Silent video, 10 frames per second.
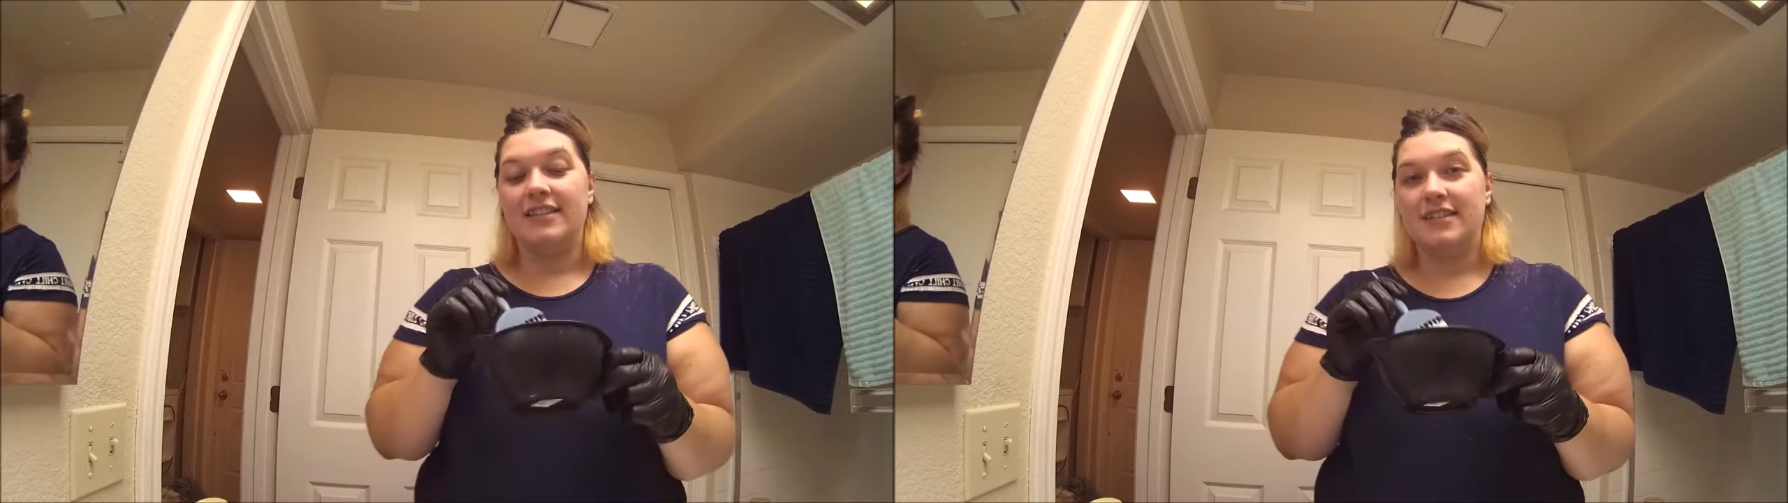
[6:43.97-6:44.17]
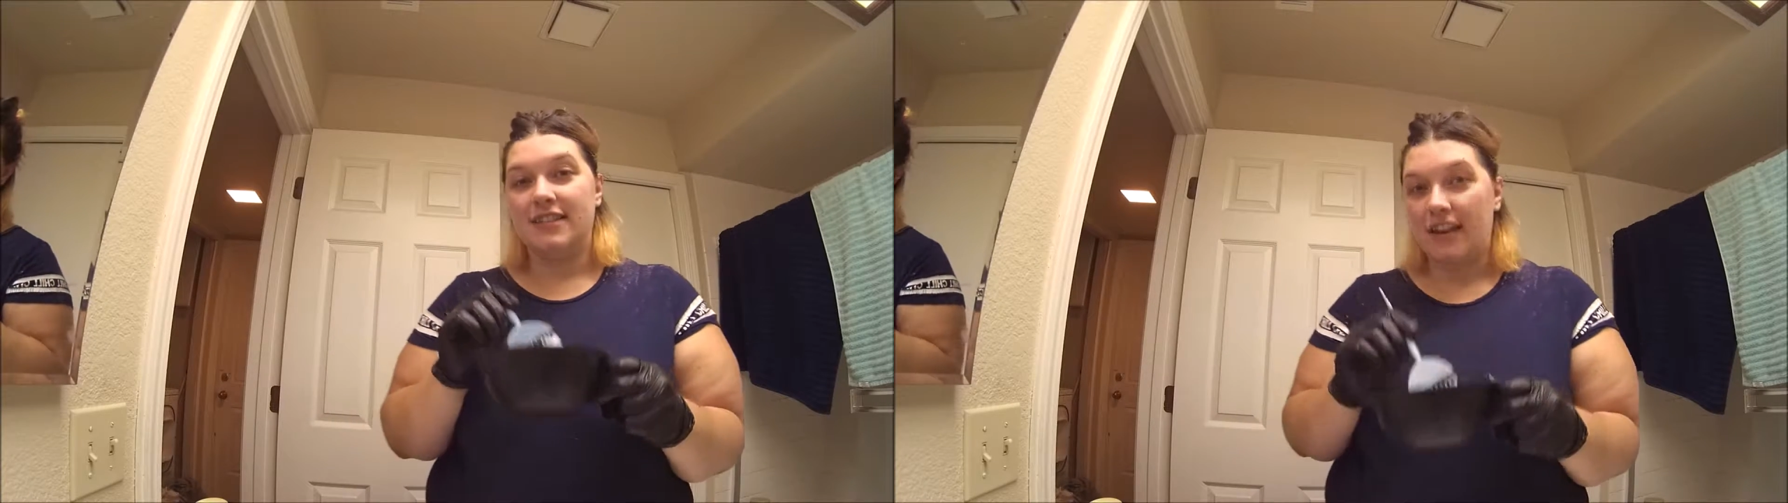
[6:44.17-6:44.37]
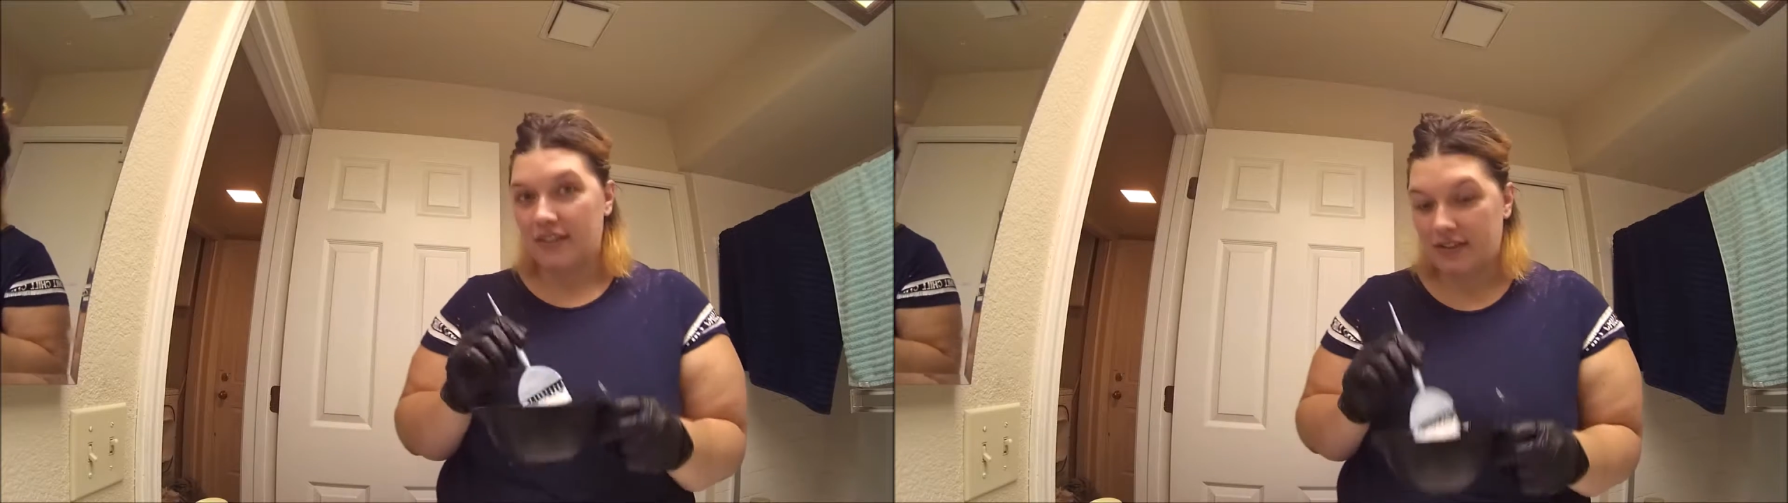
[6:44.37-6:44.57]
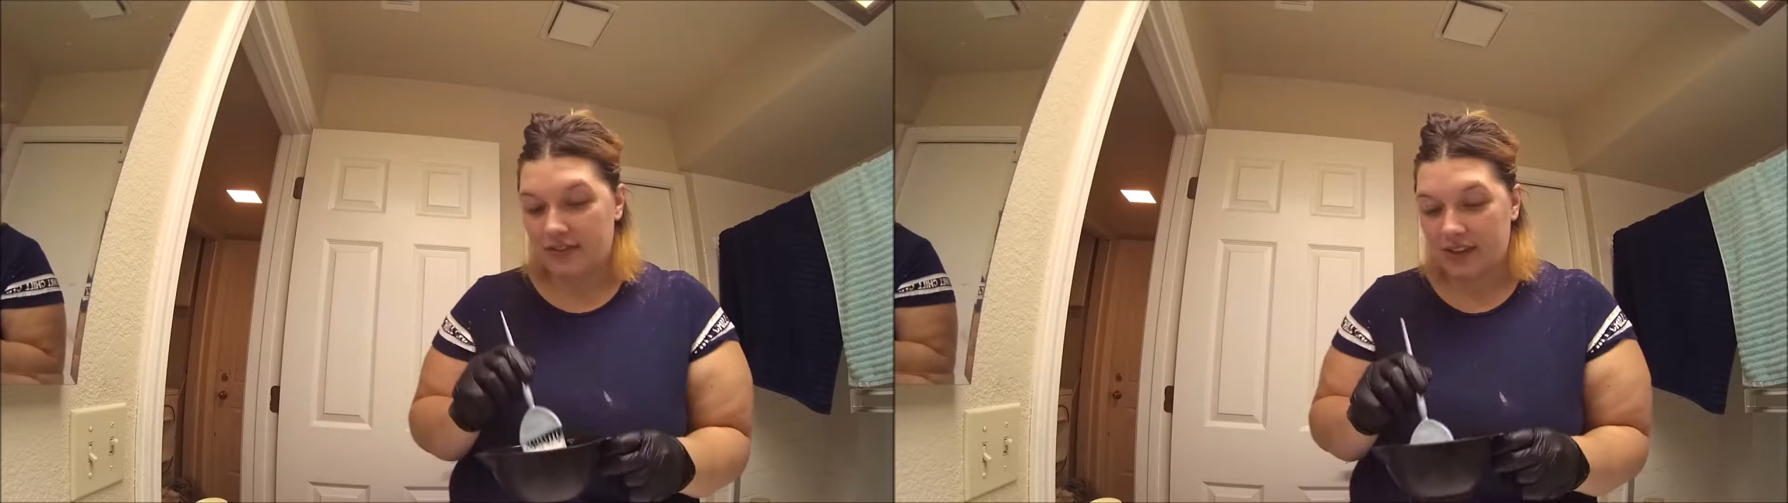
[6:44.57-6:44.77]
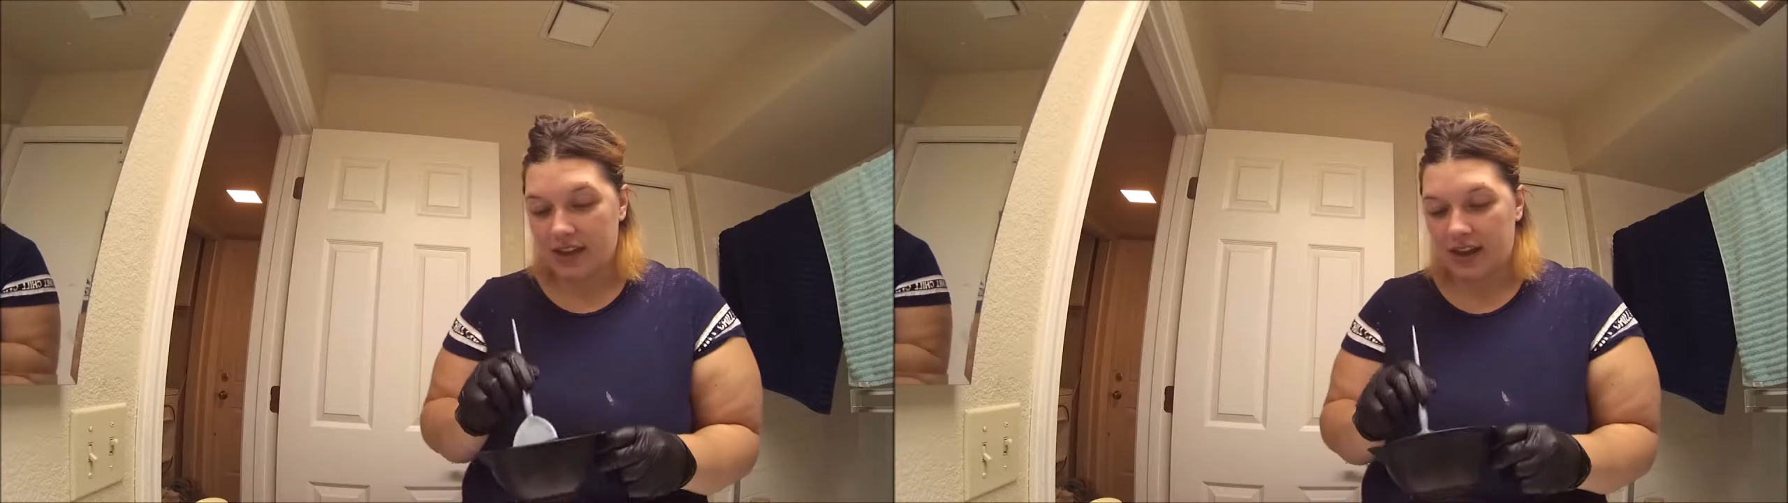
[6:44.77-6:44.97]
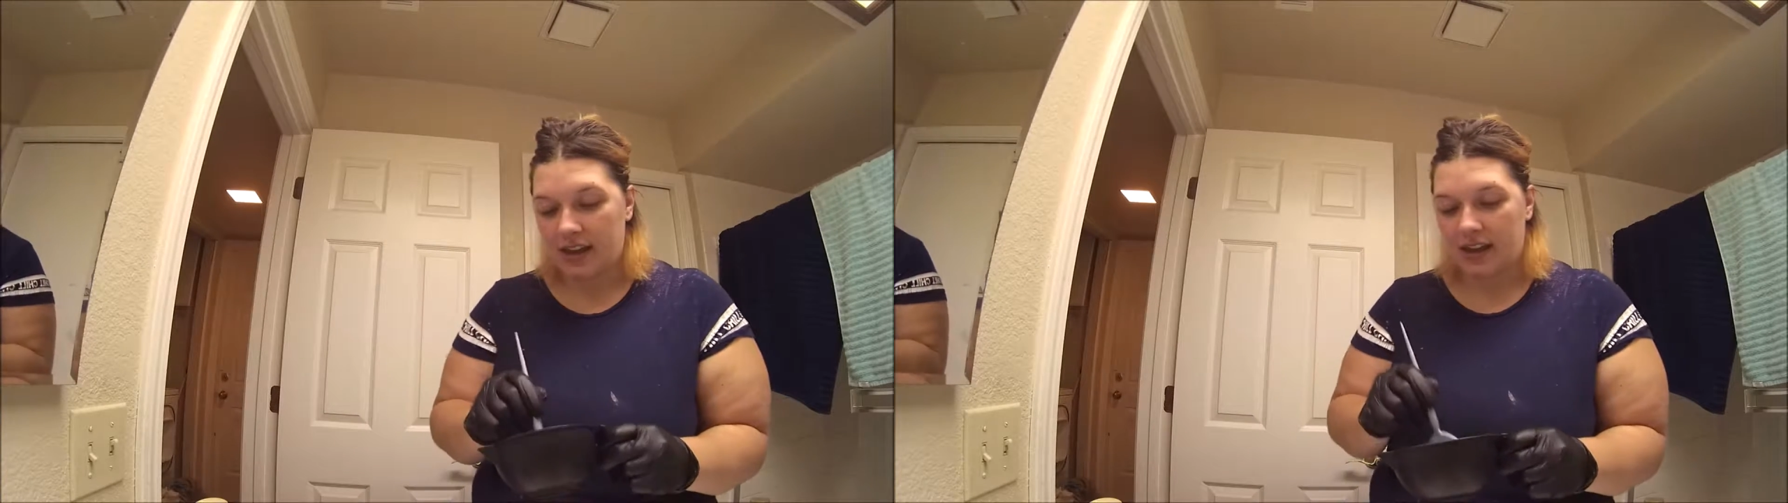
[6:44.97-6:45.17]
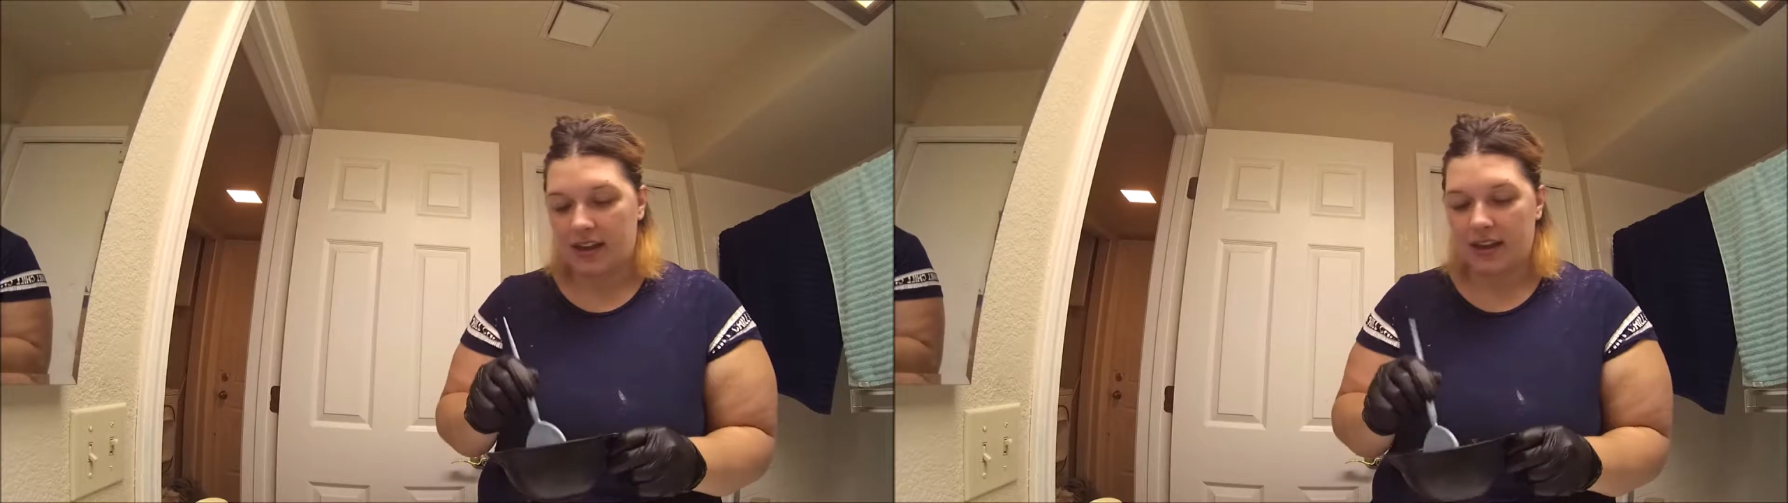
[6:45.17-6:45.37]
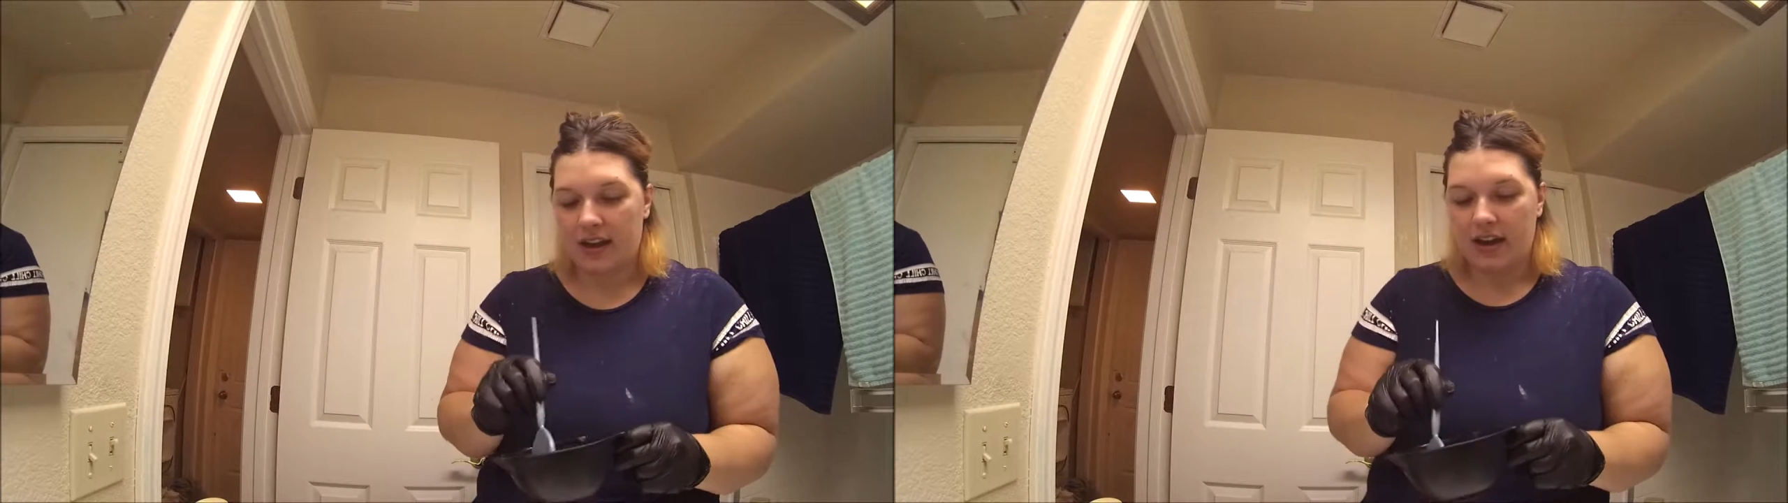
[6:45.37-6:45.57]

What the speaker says: 7VA.